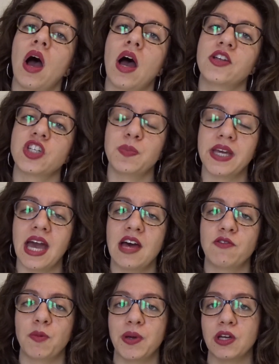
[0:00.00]
just be
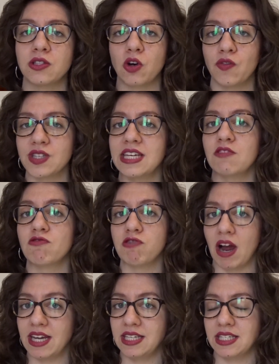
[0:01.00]
careful because obviously in
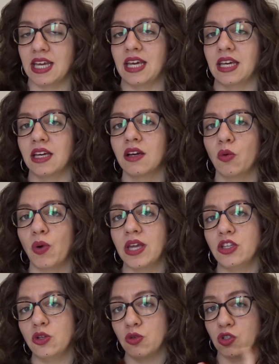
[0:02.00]
writing,
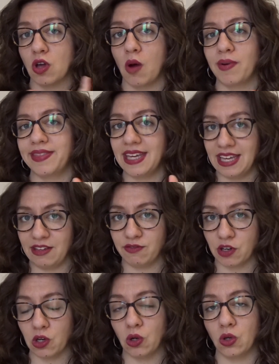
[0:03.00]
when you start with the if
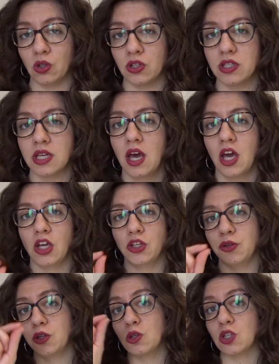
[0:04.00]
clause, you
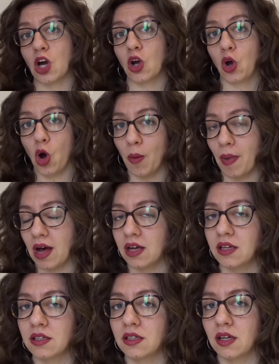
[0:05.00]
use a
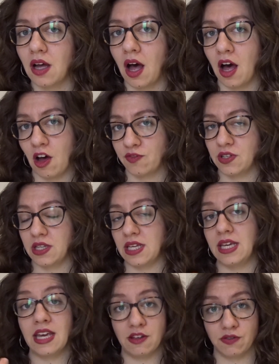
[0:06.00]
comma after
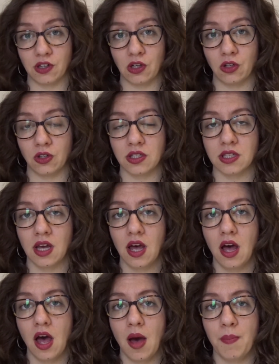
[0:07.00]
the if clause.
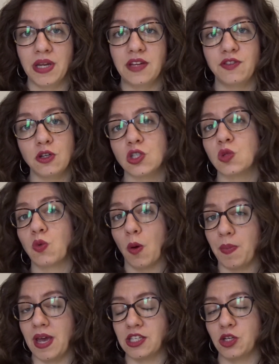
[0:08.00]
But if you
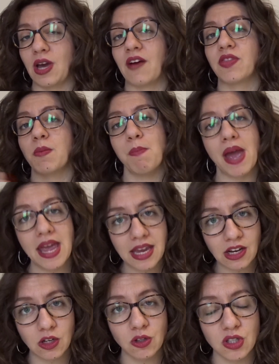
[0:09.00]
swap it, so you have the
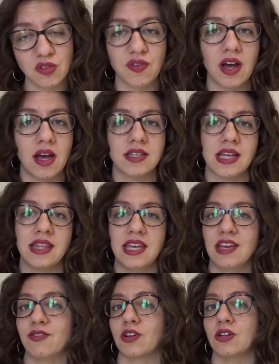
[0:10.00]
main clause first and the
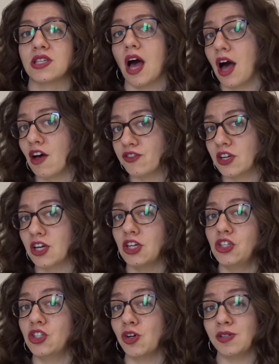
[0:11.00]
if clause after,
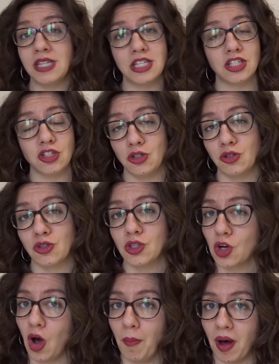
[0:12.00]
you don't need to use the
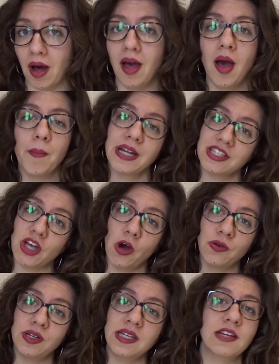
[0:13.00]
comma, but that's
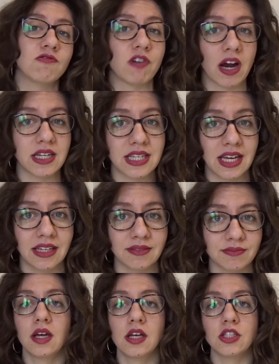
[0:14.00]
only in
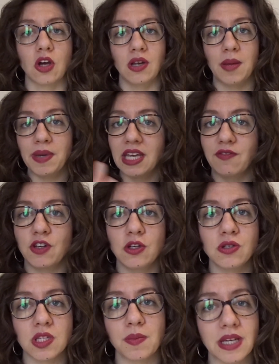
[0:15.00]
writing. So let me give you some